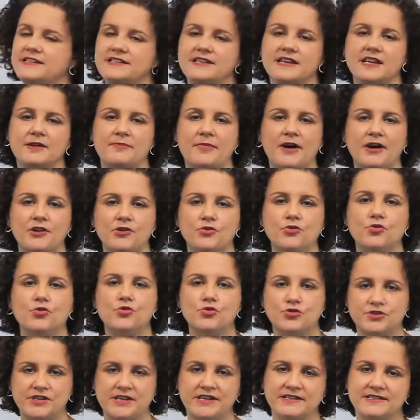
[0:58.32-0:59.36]
to think about your
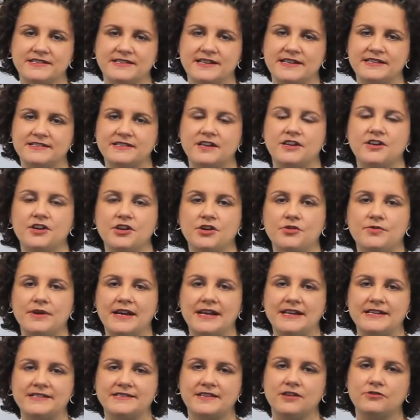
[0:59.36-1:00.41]
audiences and who it
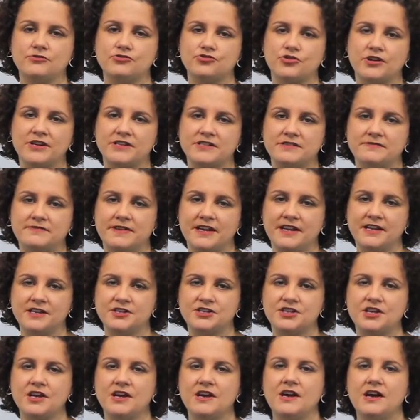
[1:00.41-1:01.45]
is that you're trying to
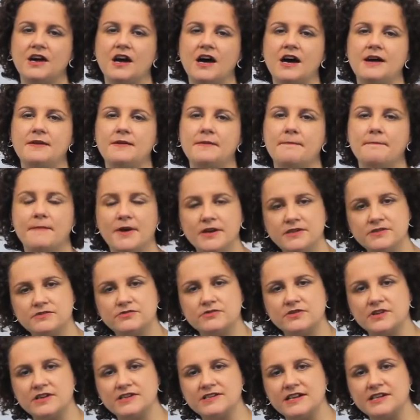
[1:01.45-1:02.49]
reach. And most
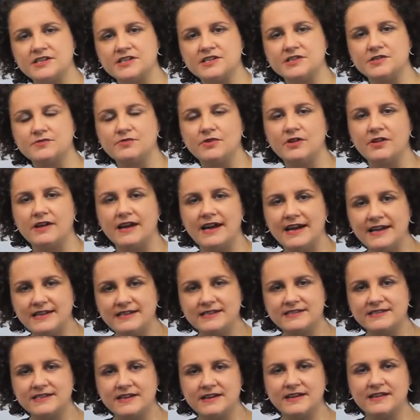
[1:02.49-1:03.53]
organisations will
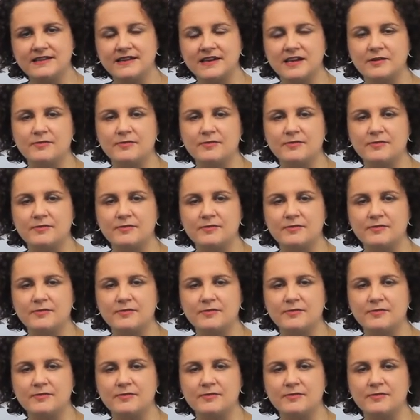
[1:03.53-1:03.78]
instantly think